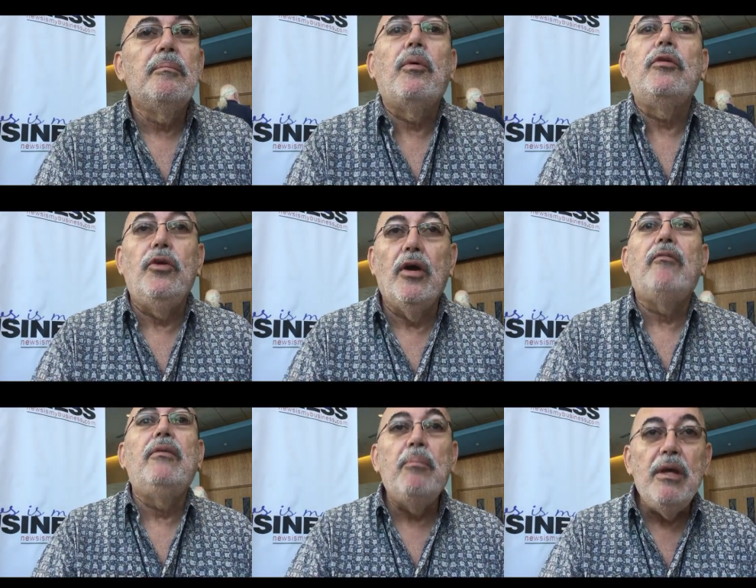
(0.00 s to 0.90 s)
but do you
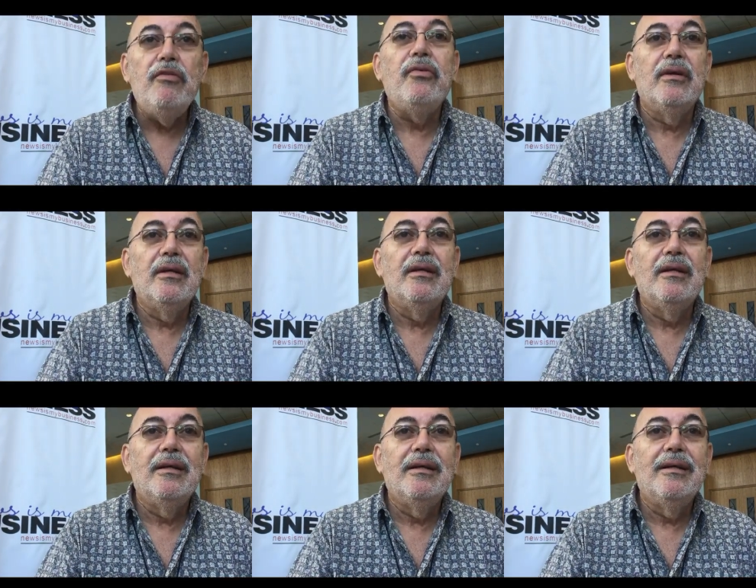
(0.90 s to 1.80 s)
have the beef?"
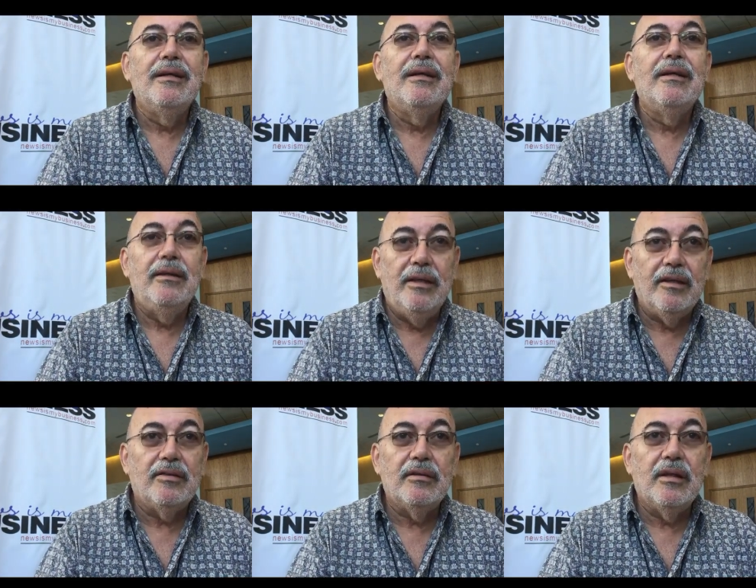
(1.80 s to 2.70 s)

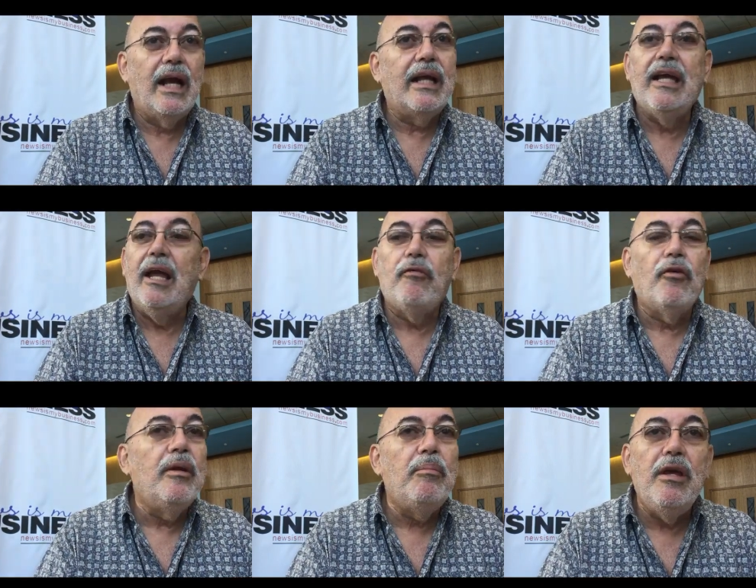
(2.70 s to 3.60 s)
Yes, I came
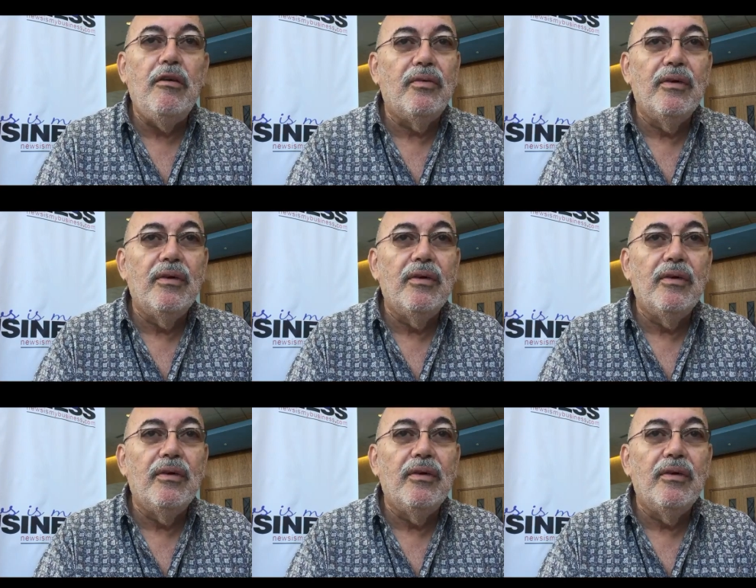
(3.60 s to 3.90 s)
for the beef.